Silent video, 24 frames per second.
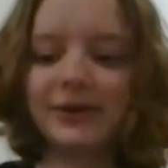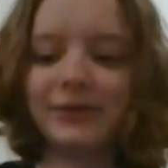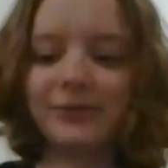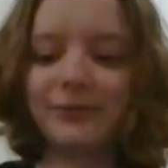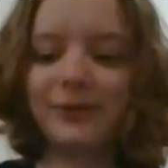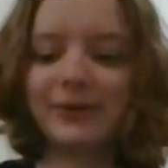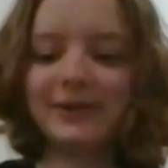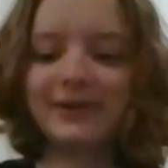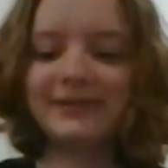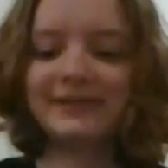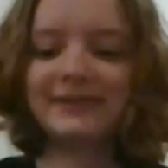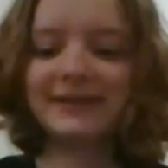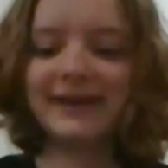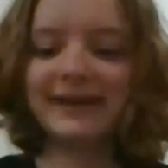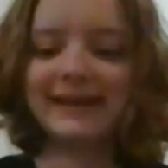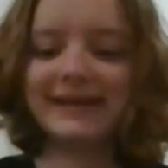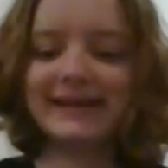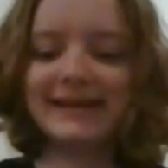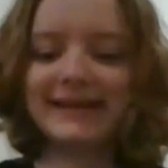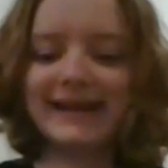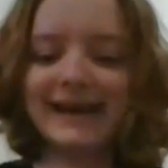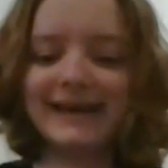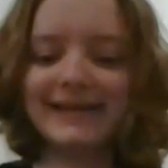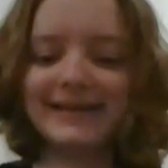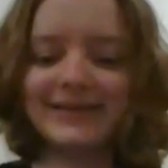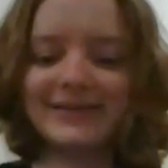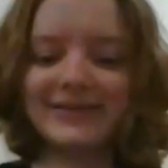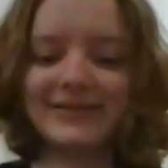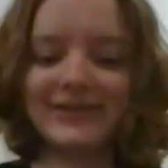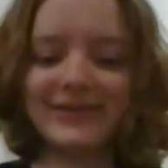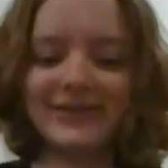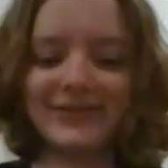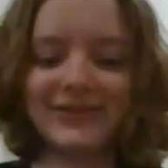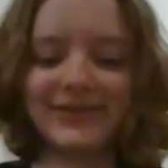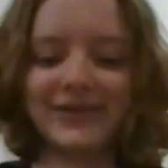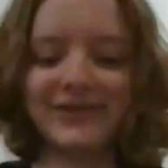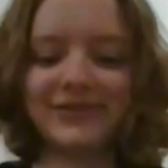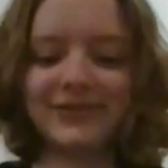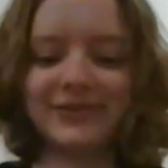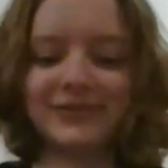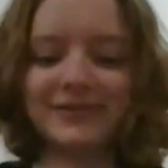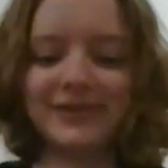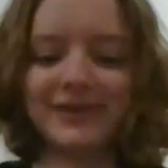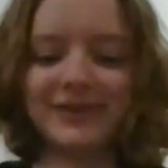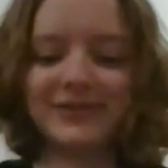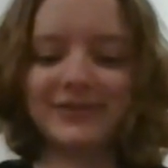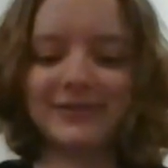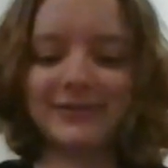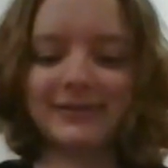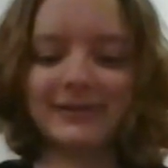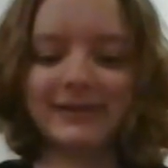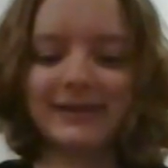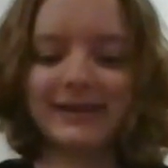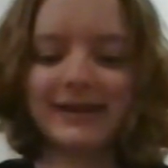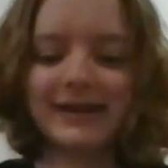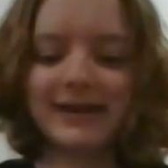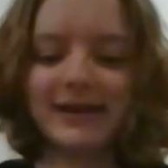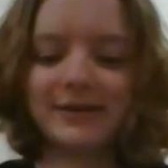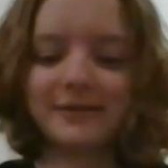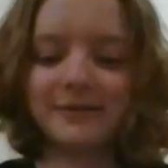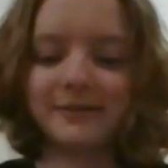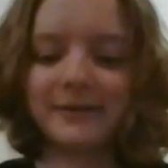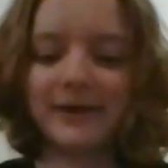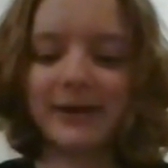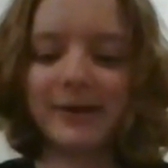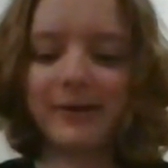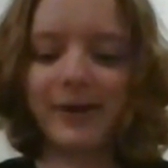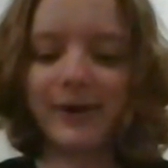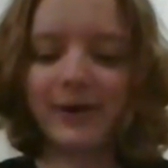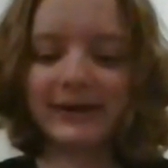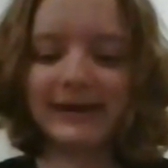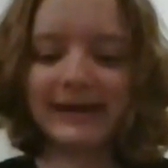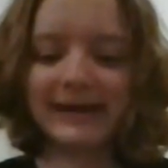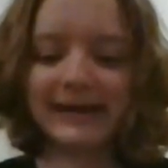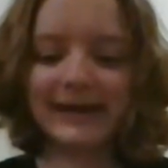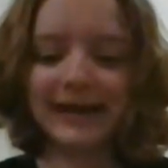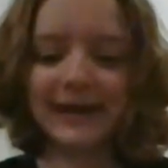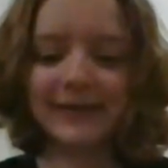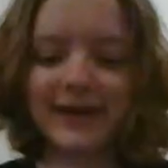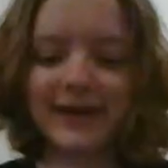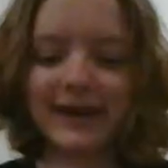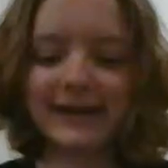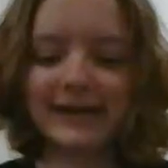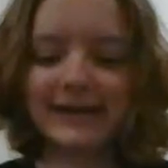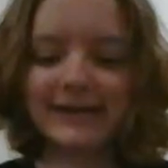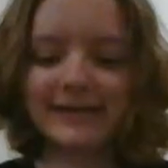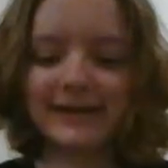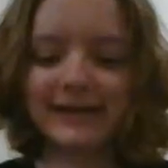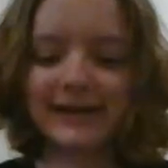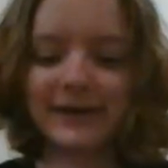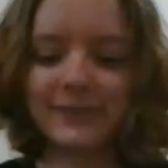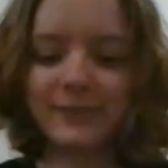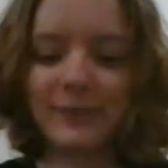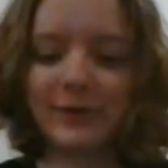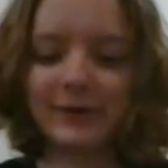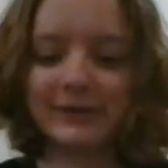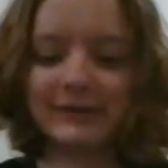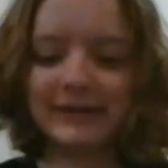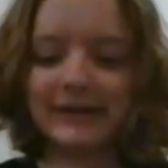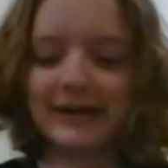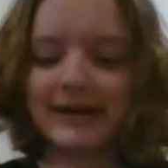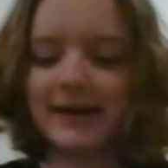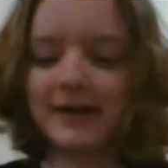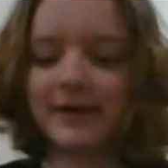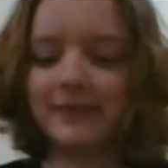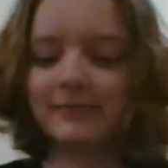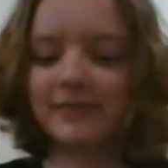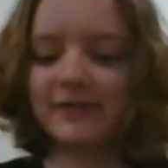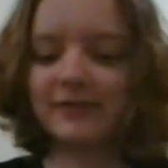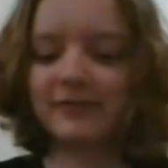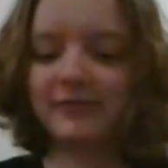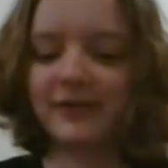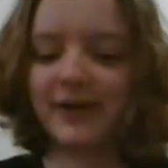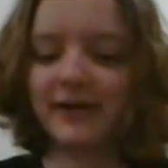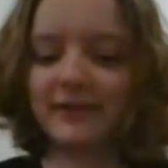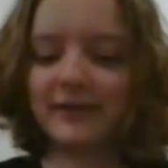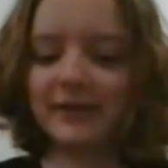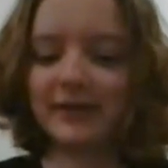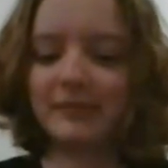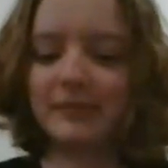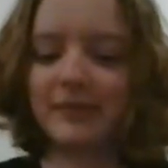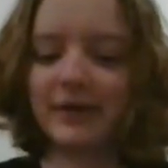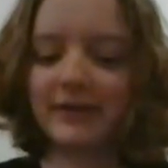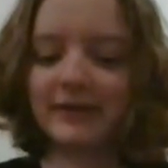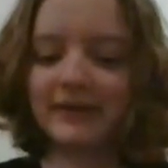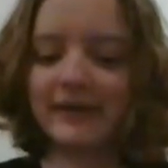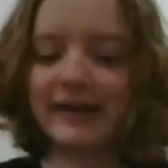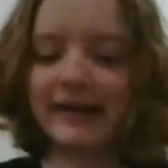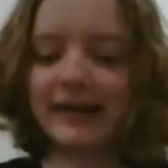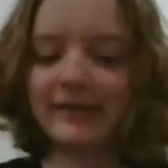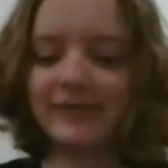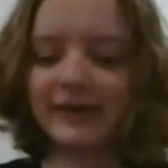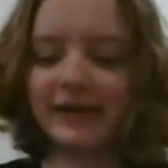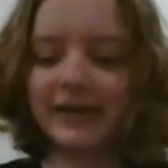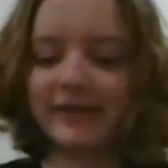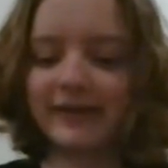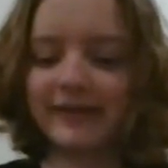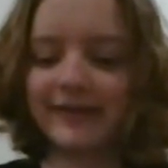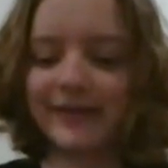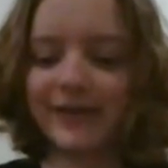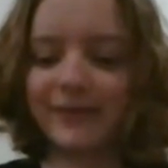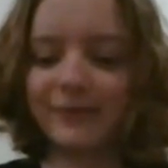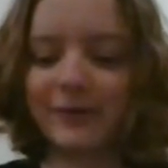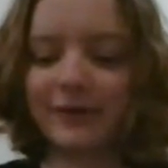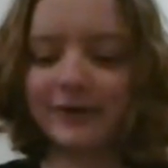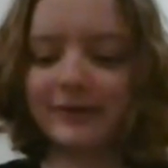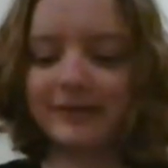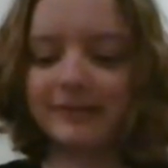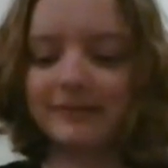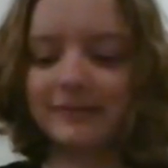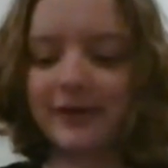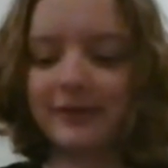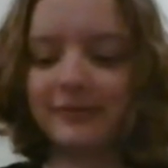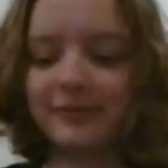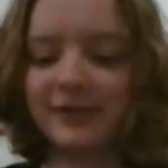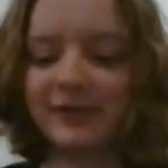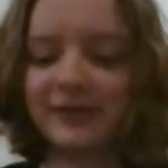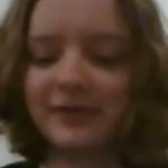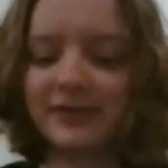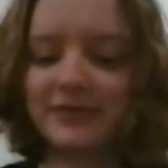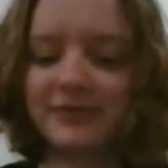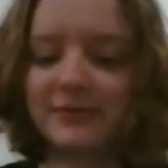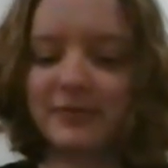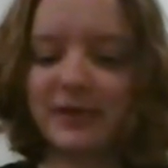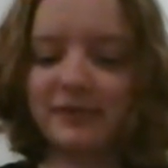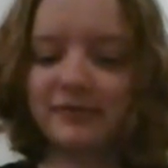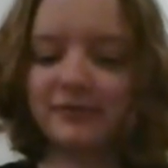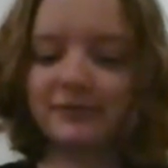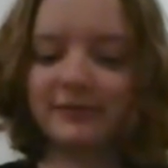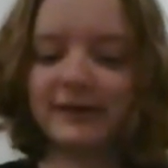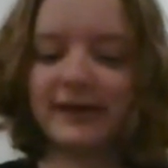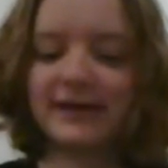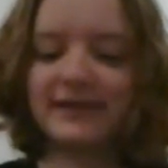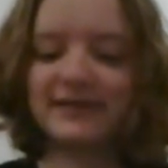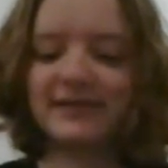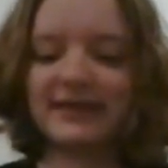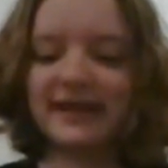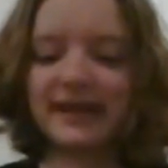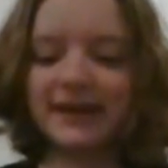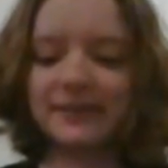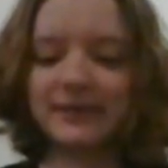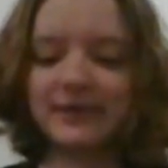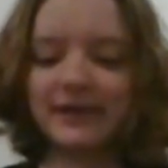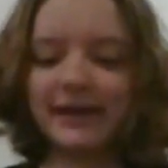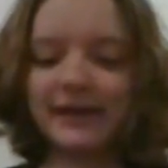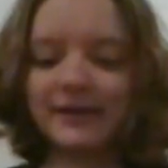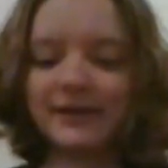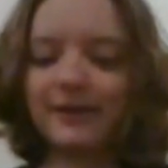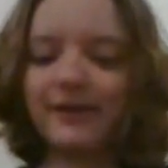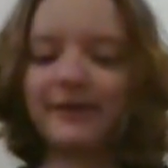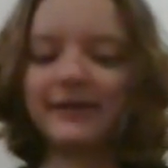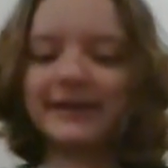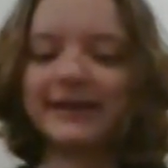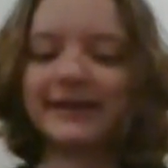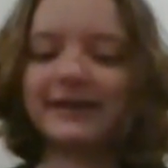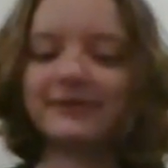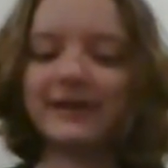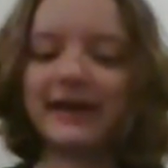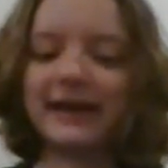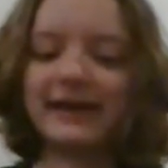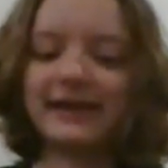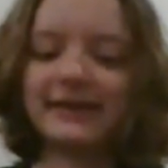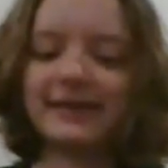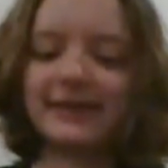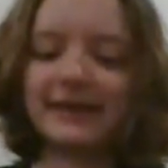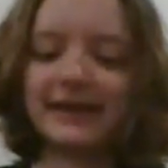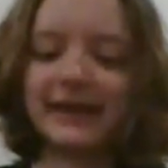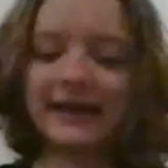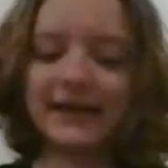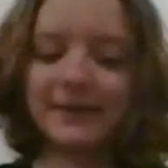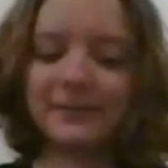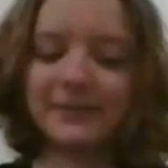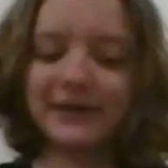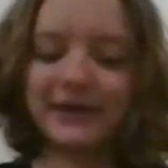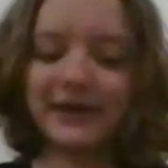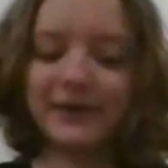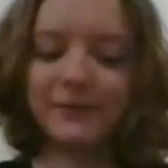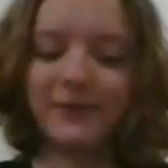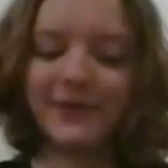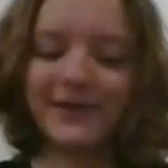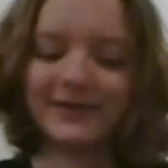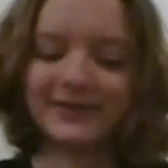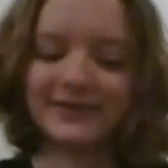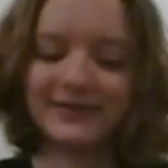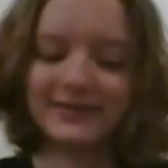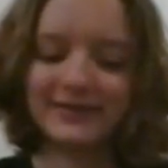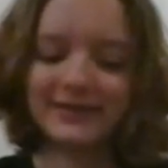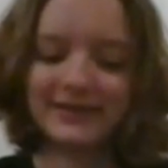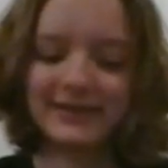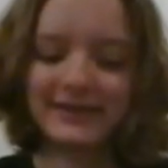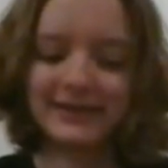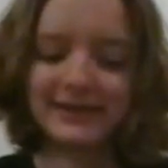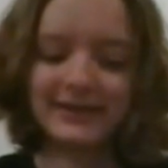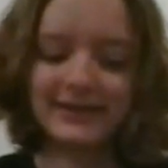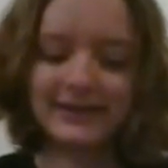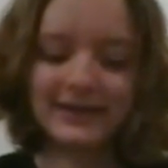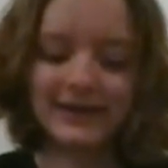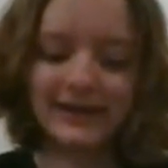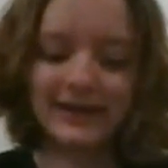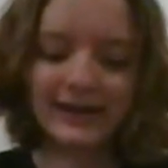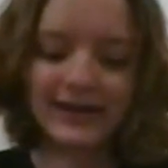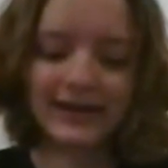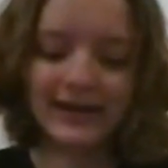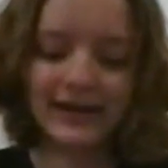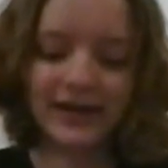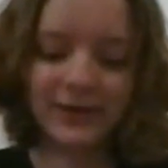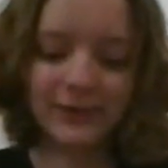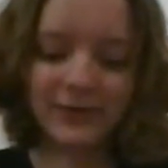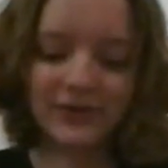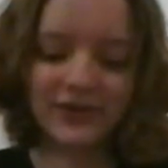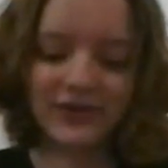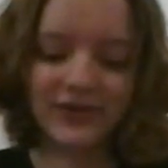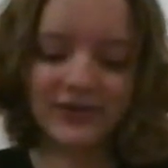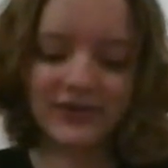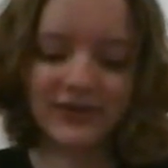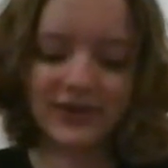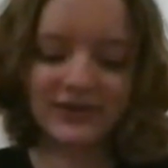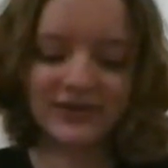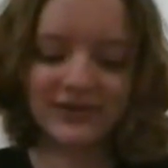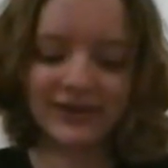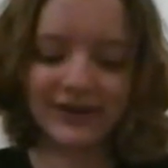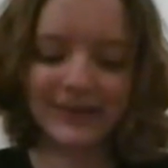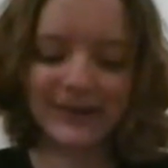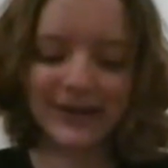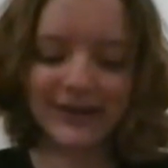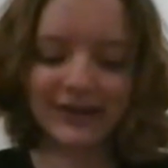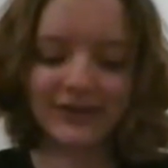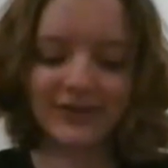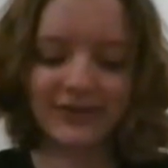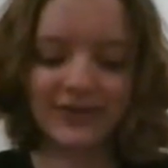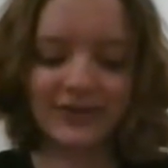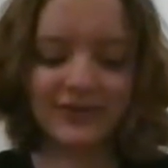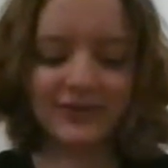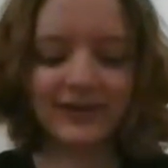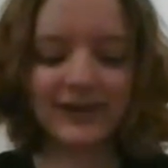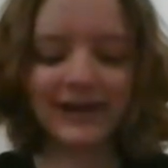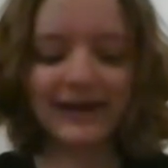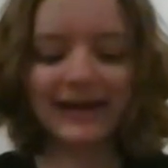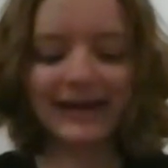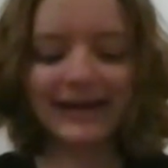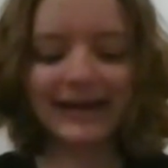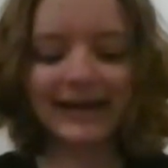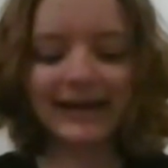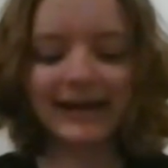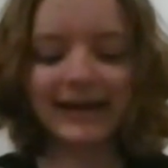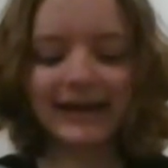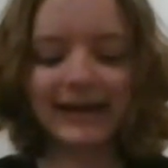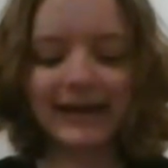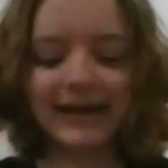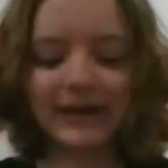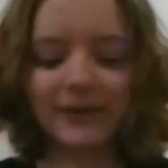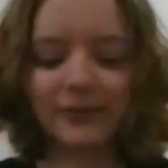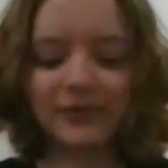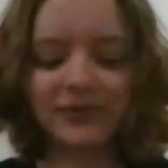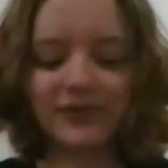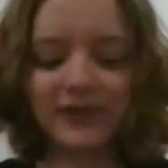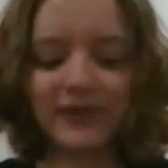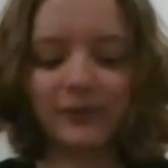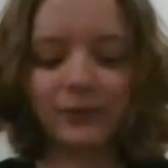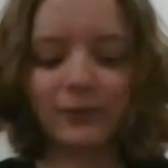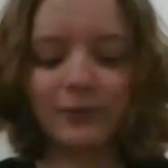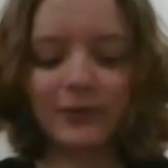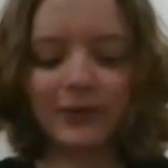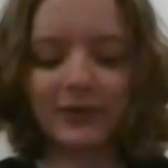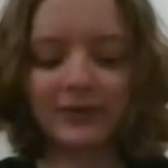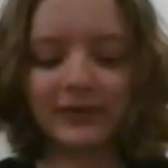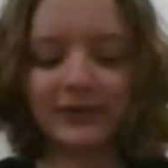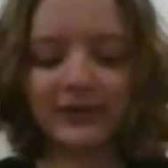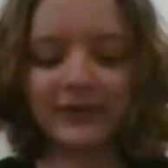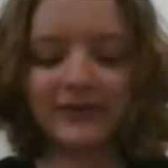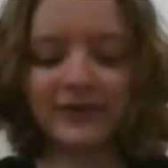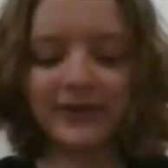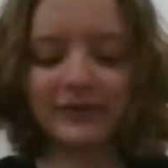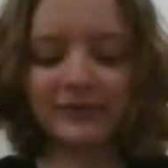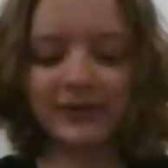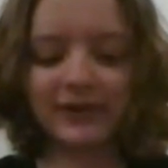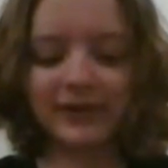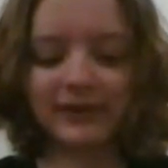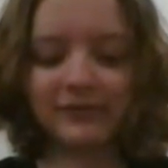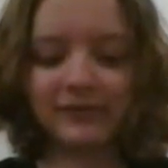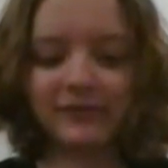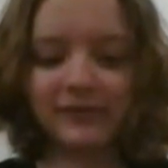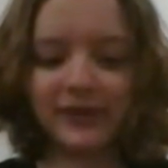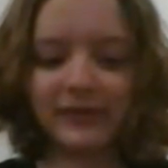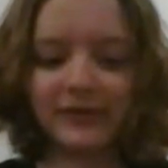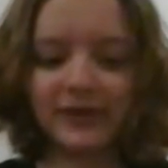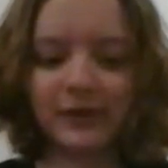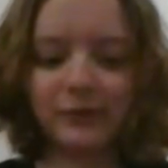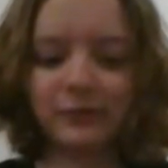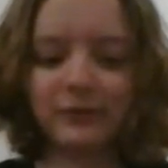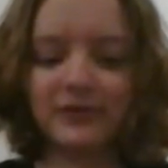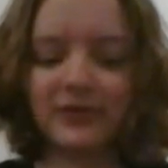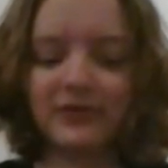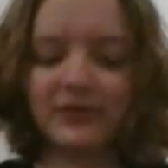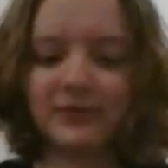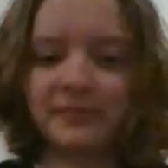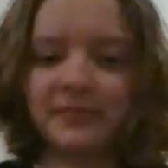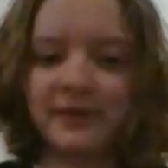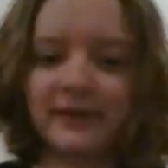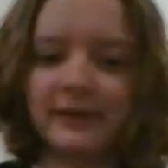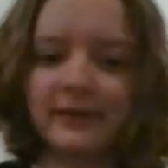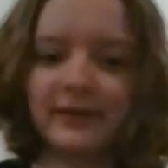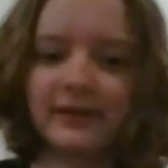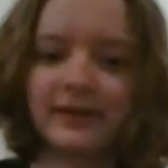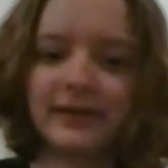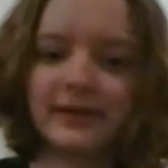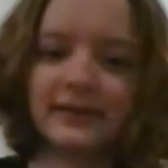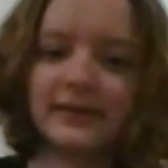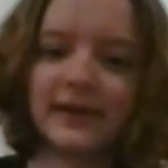"What a lucky day this is," thought Sylvester. "From now on I can anything I want. My father and mother can have anything they want. My relatives, my friends, and anybody at all can have anything anybody wants." He wished the sunshine back into the sky, and he wished that a wart on his left hind fetlock would disappear.